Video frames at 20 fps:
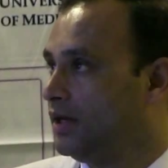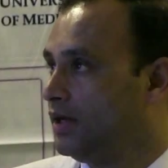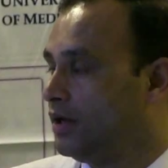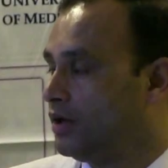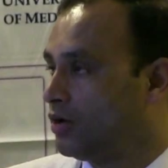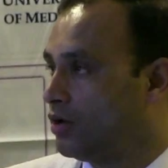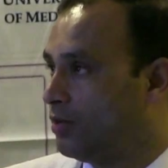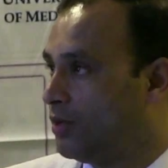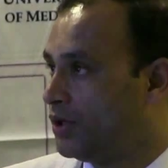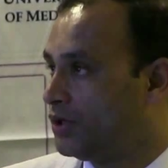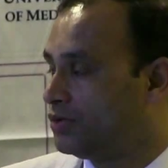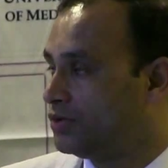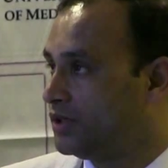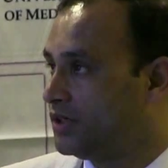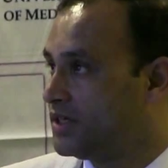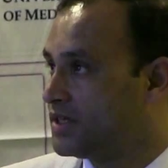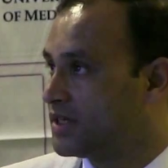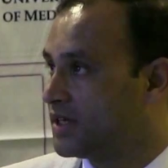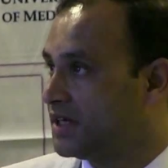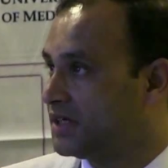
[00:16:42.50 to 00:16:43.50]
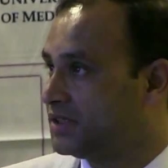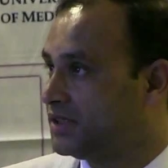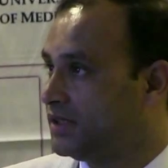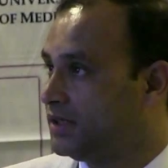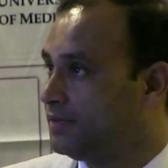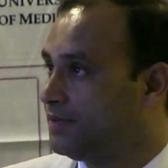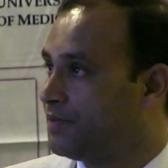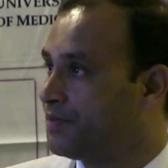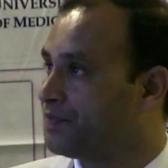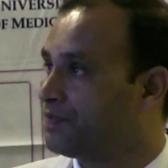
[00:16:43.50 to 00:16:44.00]
Come on to the
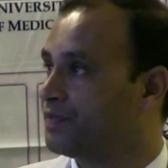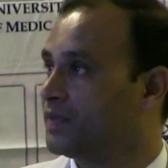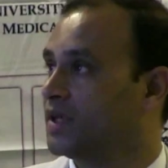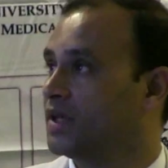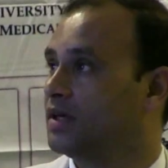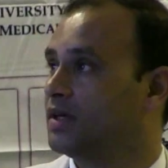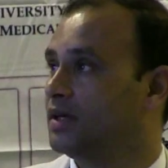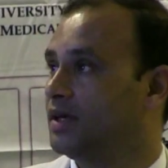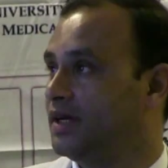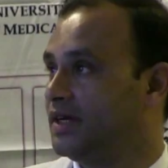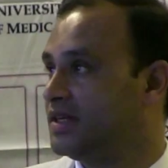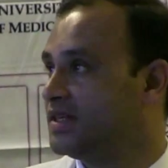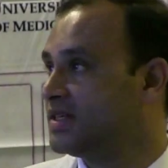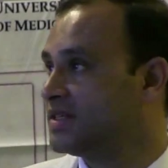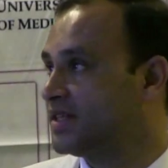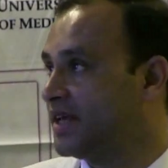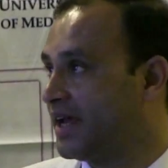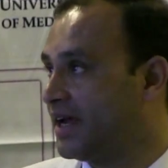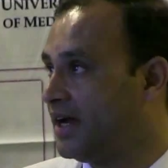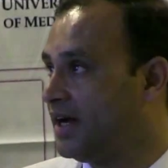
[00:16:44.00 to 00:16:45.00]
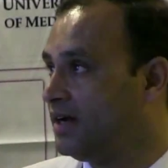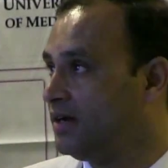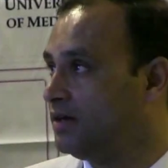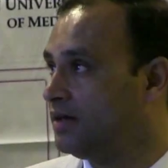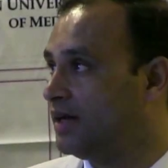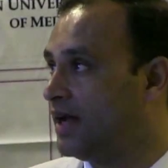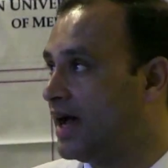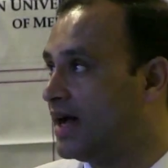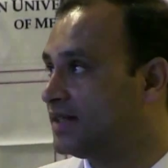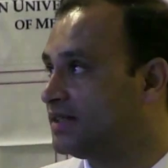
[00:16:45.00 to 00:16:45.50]
discussion. It is the second
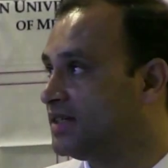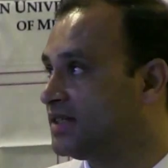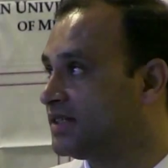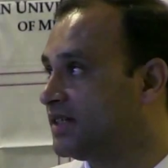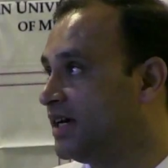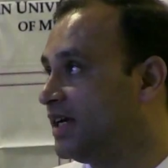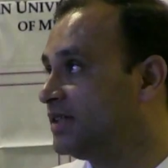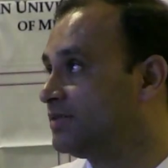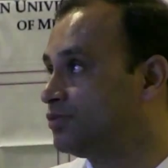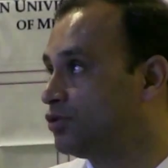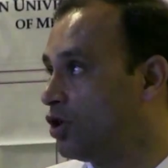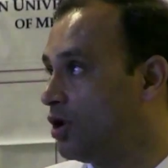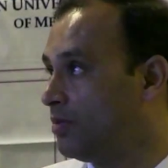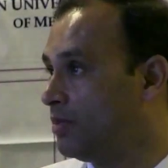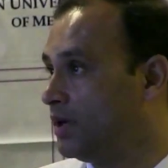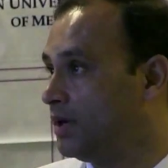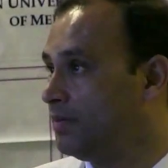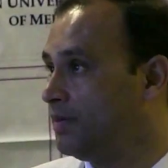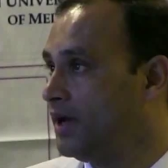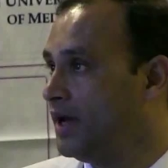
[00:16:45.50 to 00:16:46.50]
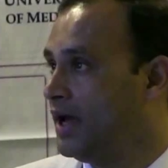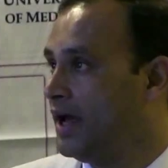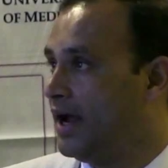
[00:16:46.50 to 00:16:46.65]
largest health problem,